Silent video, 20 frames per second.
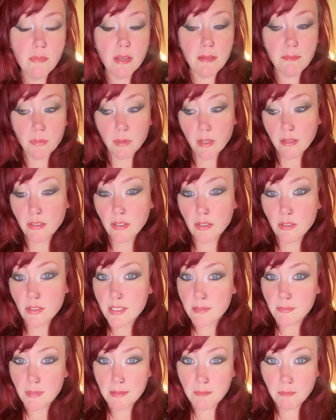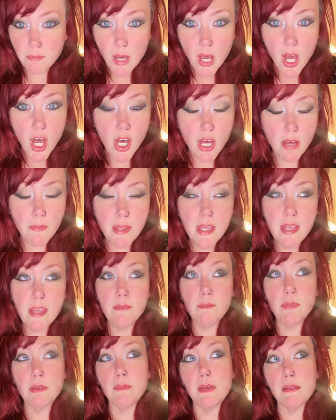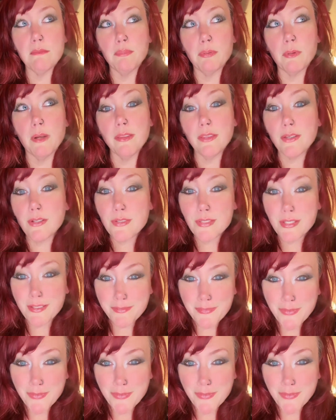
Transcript: My brothers, my mom, but my brothers